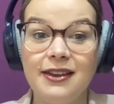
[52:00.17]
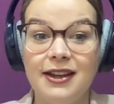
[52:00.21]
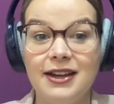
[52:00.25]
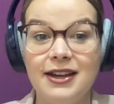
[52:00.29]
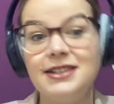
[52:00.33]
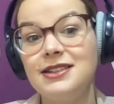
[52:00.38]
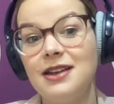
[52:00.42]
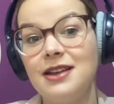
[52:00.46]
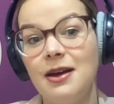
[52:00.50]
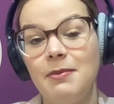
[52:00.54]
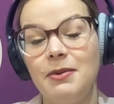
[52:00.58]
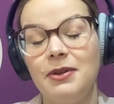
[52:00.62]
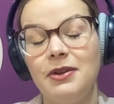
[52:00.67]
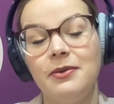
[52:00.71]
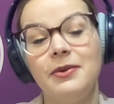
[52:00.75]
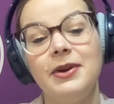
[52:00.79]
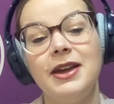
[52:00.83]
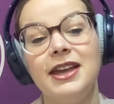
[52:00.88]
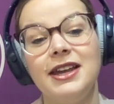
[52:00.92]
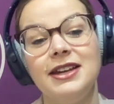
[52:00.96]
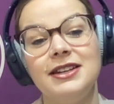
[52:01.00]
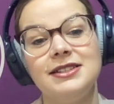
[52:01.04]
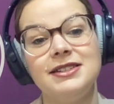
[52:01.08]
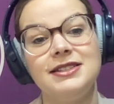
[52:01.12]
the last couple of
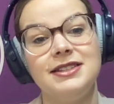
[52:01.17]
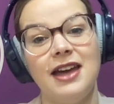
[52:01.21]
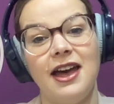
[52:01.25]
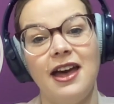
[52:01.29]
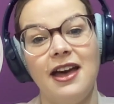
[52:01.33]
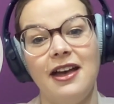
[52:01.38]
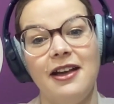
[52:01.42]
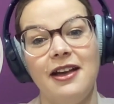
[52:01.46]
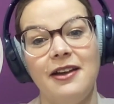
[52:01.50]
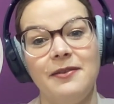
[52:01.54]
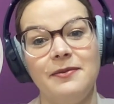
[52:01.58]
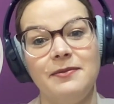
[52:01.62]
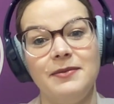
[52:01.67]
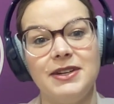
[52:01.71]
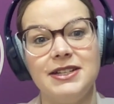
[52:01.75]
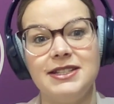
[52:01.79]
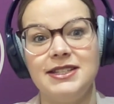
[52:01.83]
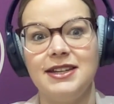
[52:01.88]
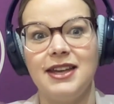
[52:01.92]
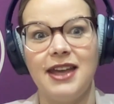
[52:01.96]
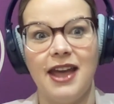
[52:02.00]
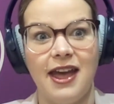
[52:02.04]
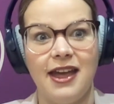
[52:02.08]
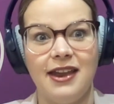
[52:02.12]
weeks because,
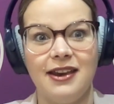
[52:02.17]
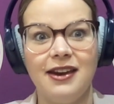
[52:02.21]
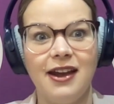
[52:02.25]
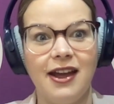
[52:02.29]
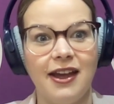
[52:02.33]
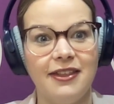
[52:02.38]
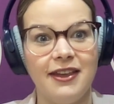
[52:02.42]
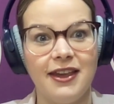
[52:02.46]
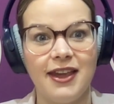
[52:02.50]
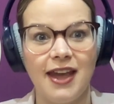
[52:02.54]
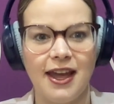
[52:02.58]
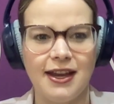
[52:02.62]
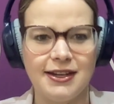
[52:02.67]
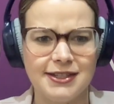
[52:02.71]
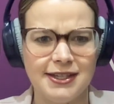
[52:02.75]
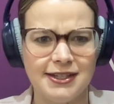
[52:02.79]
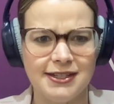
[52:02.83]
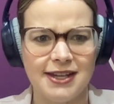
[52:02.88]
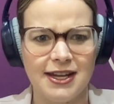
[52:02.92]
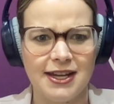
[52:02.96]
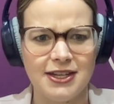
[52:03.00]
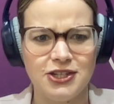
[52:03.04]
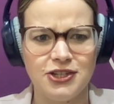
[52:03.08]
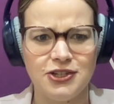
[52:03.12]
again, I think
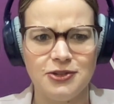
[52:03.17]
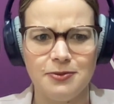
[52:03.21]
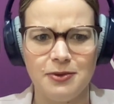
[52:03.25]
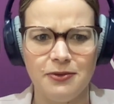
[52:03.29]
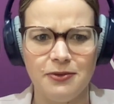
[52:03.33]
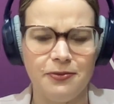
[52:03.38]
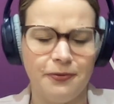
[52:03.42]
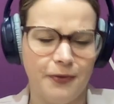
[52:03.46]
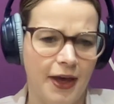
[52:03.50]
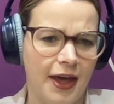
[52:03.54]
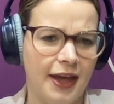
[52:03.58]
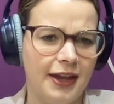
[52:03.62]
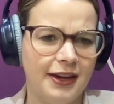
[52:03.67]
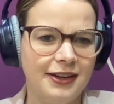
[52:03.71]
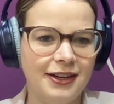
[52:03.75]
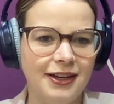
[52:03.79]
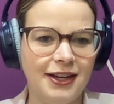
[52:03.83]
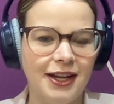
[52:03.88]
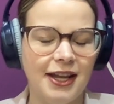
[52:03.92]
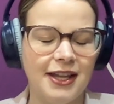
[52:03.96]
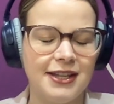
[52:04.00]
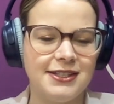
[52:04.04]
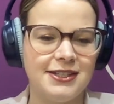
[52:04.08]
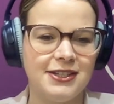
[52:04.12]
exercise should be fun.
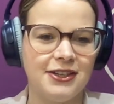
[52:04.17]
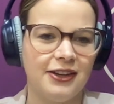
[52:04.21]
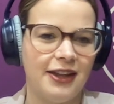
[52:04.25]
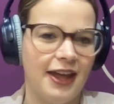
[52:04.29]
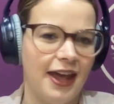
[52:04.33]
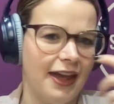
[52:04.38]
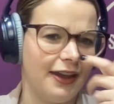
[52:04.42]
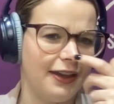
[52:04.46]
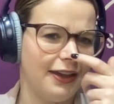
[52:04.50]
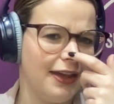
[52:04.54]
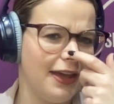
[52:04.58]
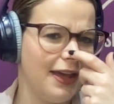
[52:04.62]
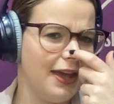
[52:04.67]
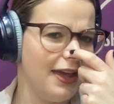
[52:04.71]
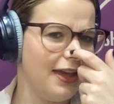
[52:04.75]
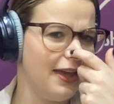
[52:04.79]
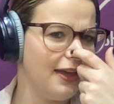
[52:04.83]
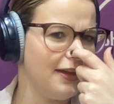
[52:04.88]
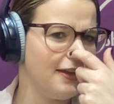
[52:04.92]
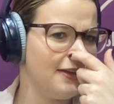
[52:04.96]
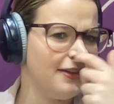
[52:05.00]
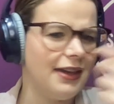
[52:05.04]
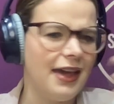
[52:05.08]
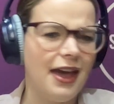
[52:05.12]
And so, like,
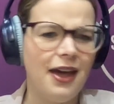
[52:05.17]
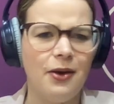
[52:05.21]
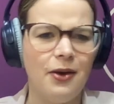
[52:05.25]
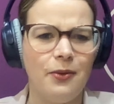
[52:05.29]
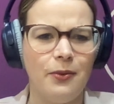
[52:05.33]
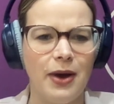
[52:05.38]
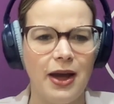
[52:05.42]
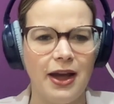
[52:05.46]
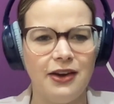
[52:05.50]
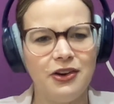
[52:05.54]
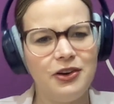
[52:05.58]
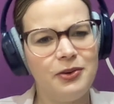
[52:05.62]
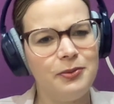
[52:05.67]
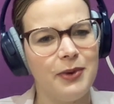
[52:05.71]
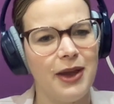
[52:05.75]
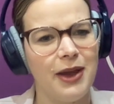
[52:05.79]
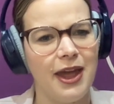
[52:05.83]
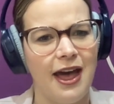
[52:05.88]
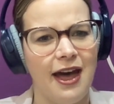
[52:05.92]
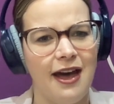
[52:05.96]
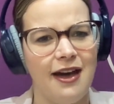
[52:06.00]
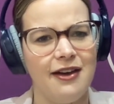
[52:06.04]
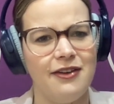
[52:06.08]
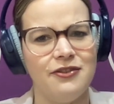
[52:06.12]
yeah, why don't we
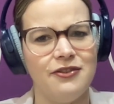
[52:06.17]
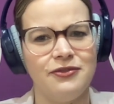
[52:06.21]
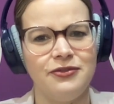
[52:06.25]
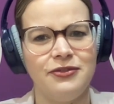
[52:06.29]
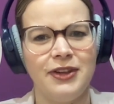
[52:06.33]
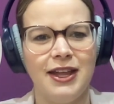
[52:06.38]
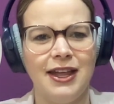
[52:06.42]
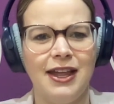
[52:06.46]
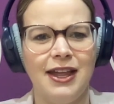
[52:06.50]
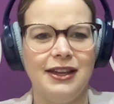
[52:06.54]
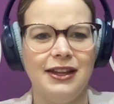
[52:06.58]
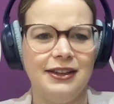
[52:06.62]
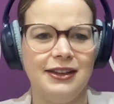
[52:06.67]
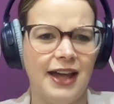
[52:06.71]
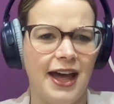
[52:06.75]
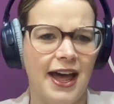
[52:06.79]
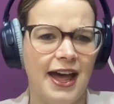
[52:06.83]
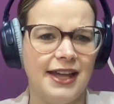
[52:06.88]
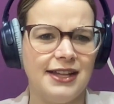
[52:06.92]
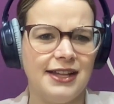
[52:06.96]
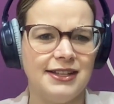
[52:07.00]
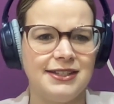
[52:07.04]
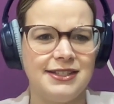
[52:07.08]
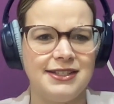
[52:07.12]
have
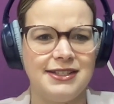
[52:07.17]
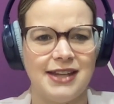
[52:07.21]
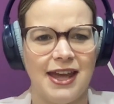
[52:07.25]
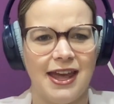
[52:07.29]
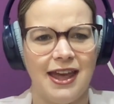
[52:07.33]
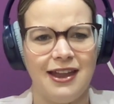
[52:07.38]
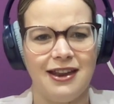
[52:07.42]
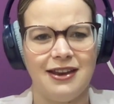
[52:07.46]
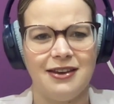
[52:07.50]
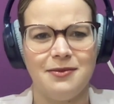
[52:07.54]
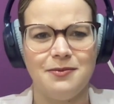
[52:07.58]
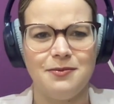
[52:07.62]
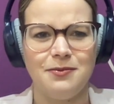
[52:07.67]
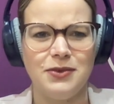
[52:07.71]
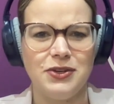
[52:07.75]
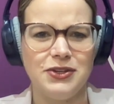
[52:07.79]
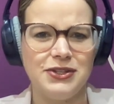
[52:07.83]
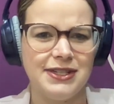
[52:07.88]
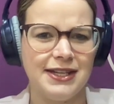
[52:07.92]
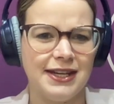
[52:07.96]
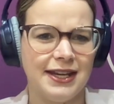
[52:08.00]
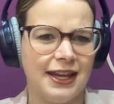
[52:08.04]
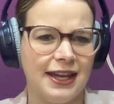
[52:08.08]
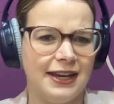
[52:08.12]
lights and
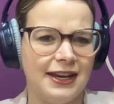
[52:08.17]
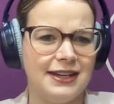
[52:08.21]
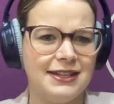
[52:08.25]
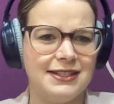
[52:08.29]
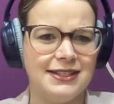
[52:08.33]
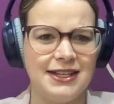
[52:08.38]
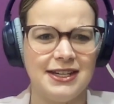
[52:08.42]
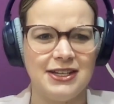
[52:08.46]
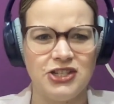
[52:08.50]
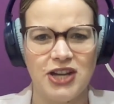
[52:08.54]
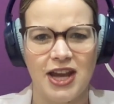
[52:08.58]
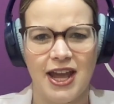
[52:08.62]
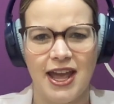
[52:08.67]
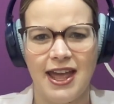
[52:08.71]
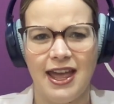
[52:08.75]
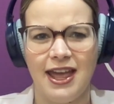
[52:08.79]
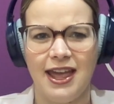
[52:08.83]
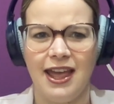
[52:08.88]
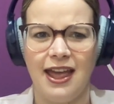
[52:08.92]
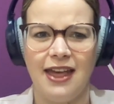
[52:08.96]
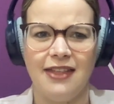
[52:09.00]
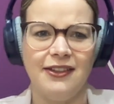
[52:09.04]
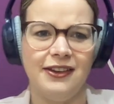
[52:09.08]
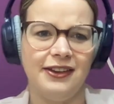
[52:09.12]
music and a
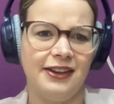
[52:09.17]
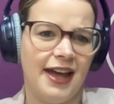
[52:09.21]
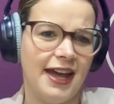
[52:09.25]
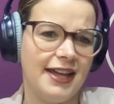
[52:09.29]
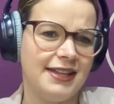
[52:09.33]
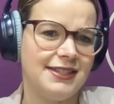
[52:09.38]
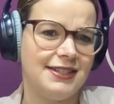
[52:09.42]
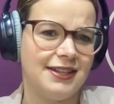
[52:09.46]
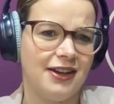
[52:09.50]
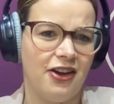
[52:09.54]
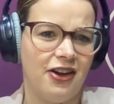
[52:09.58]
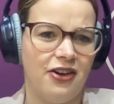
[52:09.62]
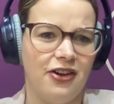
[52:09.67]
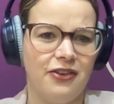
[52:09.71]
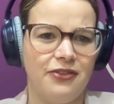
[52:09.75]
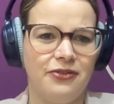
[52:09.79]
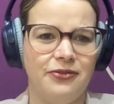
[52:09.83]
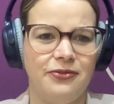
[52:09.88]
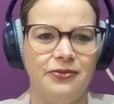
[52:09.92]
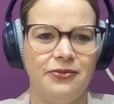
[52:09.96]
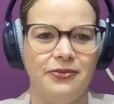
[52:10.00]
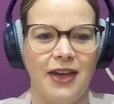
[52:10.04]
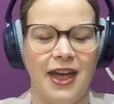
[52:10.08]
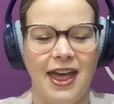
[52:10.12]
DJ and the lights
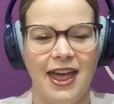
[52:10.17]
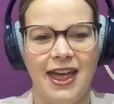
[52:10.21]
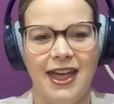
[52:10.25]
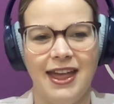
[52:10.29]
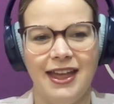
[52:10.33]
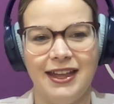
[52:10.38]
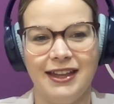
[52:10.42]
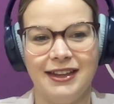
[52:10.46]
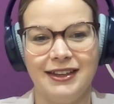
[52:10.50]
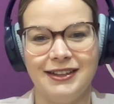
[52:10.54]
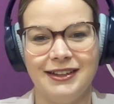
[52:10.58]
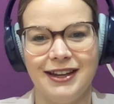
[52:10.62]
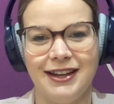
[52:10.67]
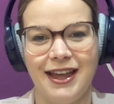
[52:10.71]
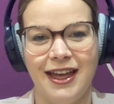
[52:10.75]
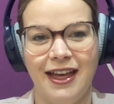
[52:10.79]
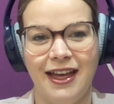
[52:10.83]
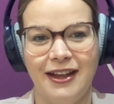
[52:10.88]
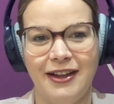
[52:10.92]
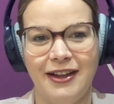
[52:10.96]
off and,